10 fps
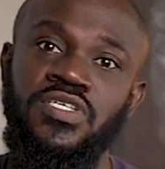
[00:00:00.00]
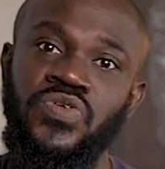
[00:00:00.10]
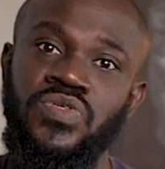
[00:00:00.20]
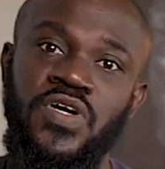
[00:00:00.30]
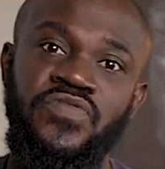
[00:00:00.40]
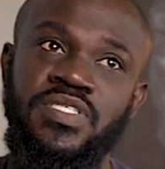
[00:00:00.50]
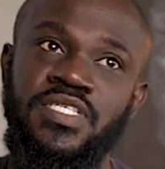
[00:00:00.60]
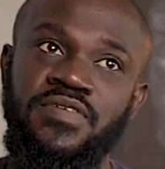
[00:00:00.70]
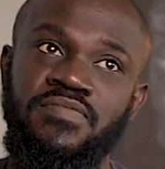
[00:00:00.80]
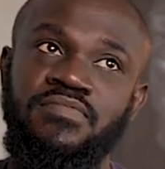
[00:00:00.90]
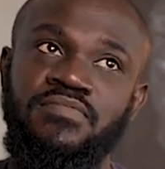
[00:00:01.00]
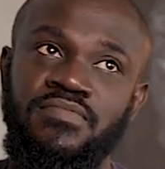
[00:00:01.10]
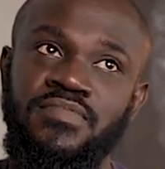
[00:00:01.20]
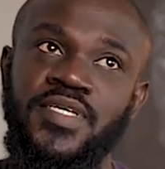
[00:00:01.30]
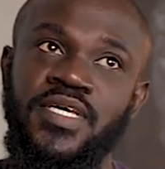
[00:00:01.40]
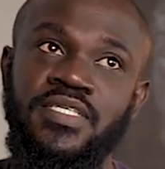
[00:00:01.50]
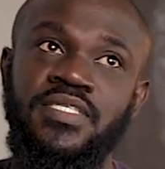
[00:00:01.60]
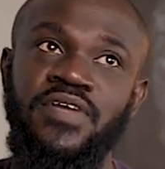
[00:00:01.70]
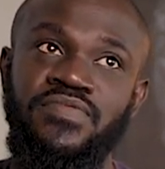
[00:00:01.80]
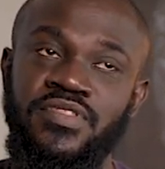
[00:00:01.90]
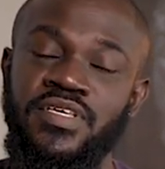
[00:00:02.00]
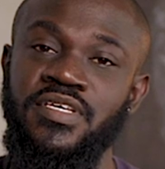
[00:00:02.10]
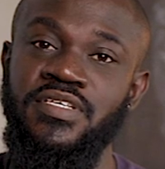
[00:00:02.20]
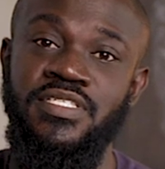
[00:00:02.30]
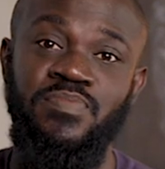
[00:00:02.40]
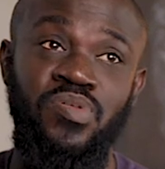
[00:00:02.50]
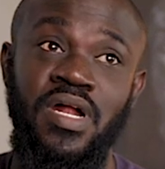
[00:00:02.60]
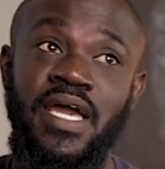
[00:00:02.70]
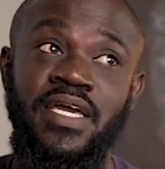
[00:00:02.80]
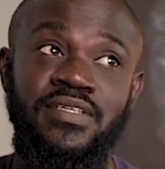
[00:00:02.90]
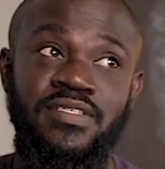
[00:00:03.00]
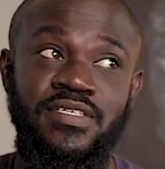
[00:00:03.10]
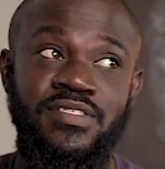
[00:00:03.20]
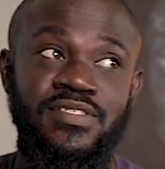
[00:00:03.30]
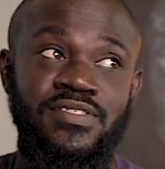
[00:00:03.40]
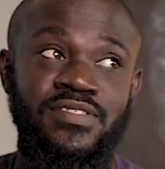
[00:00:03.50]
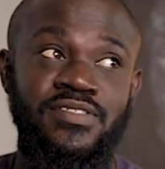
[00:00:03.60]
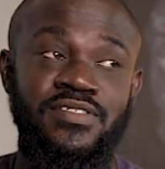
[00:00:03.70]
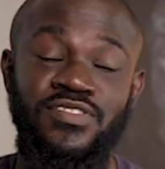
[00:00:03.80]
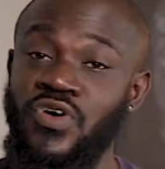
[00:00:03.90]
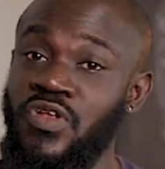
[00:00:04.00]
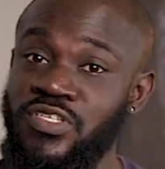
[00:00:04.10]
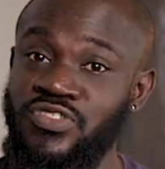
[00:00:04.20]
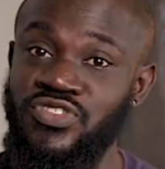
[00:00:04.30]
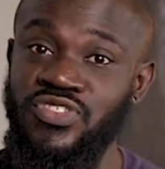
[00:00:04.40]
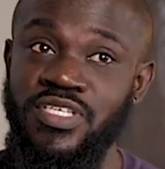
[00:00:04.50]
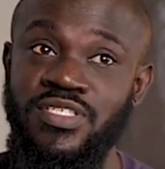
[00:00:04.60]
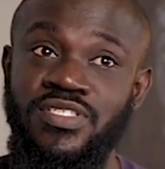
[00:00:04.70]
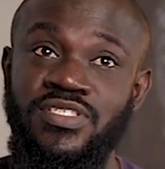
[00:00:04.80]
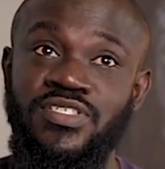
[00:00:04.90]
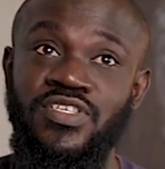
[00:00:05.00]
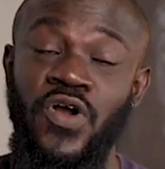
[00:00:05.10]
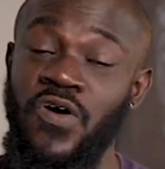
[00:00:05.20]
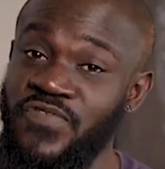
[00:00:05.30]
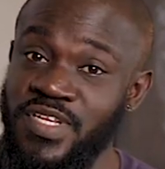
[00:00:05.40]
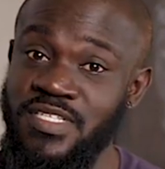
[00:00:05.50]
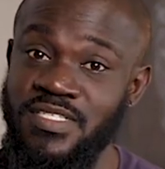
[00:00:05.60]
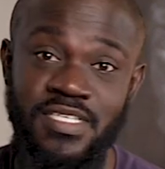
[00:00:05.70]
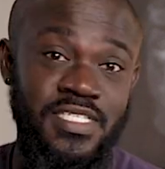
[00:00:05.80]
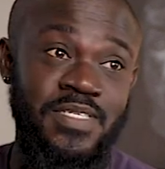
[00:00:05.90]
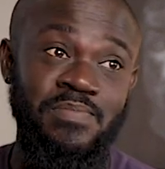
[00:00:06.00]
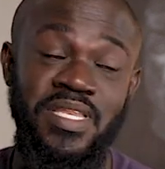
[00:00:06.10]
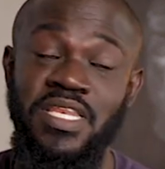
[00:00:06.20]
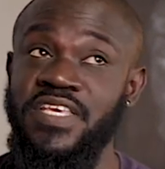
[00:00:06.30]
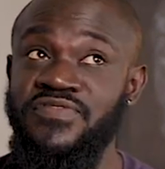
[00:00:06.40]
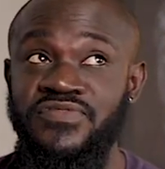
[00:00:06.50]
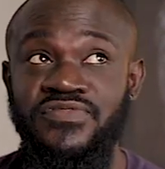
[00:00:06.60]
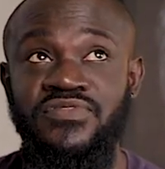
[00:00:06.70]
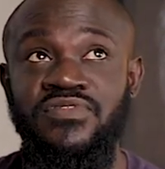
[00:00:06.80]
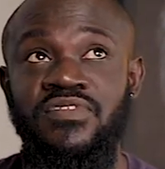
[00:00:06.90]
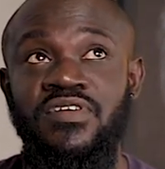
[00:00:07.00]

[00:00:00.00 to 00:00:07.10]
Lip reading: So self-esteem is everything. It's pride, it's knowledge, it's confidence, it's belief.